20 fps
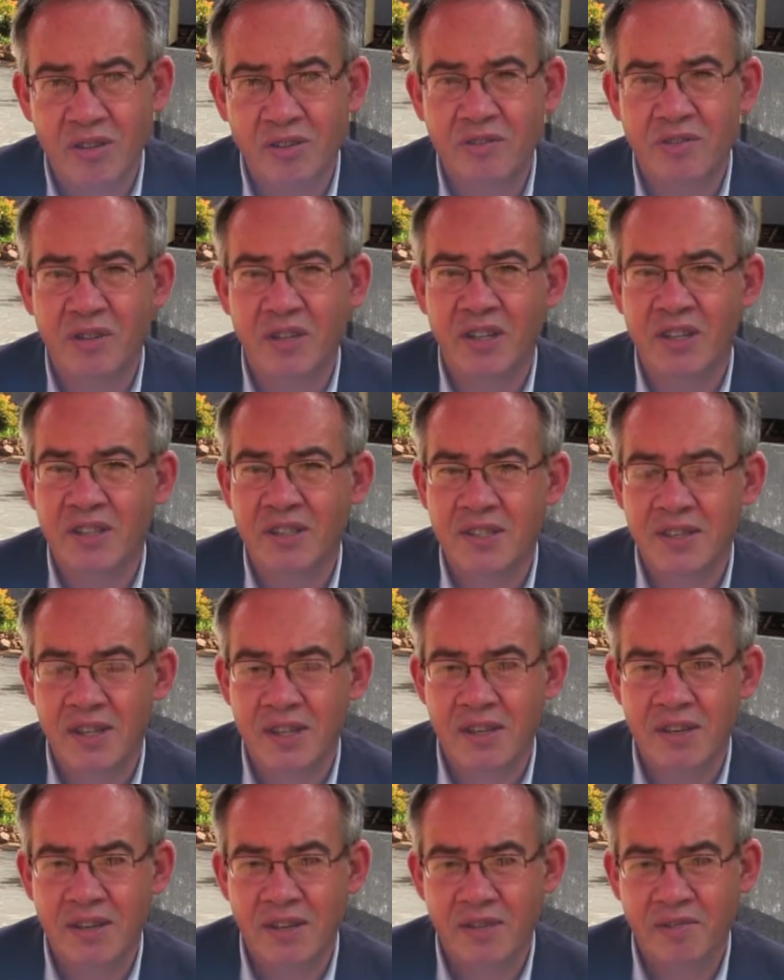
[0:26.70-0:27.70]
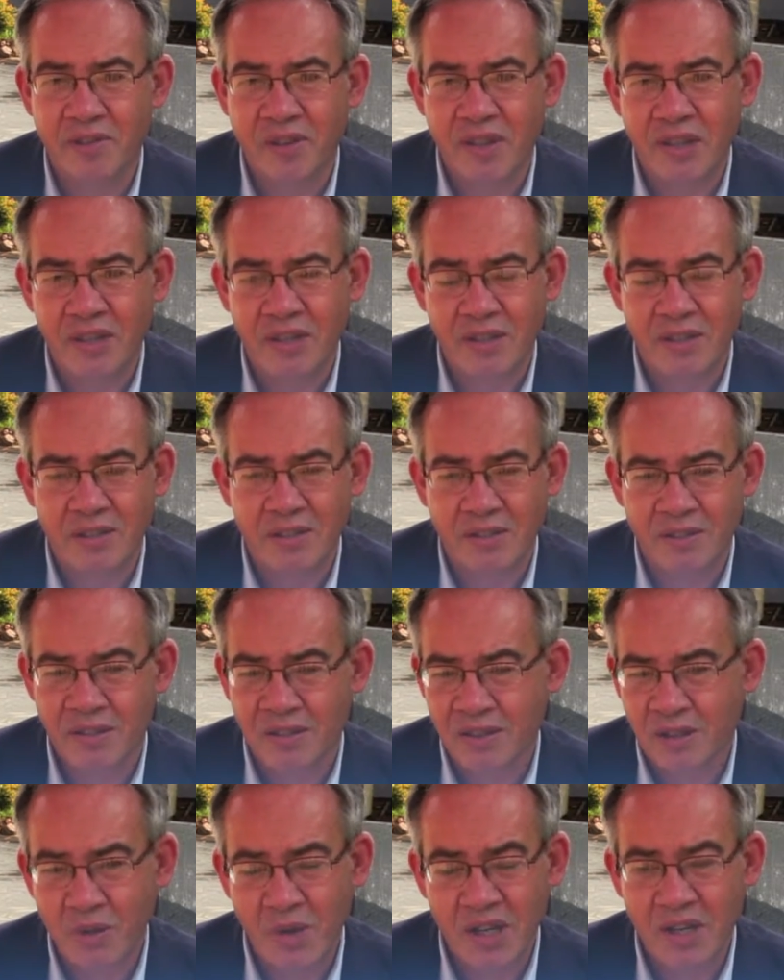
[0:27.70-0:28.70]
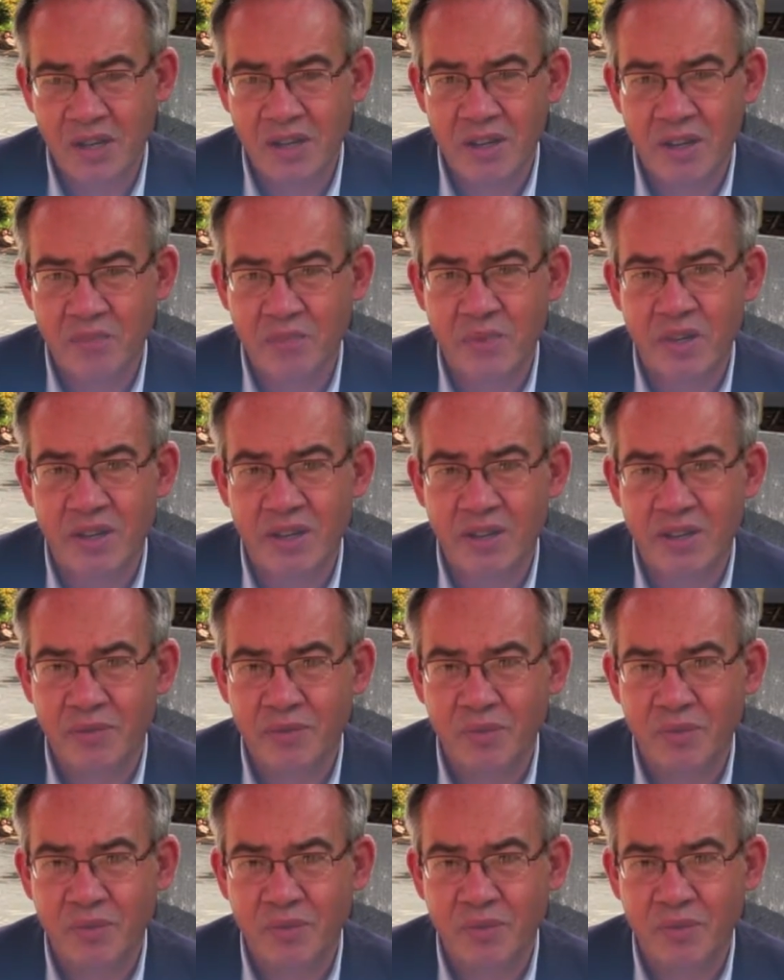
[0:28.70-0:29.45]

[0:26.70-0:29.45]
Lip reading: conflict in Southern Africa are quite a number,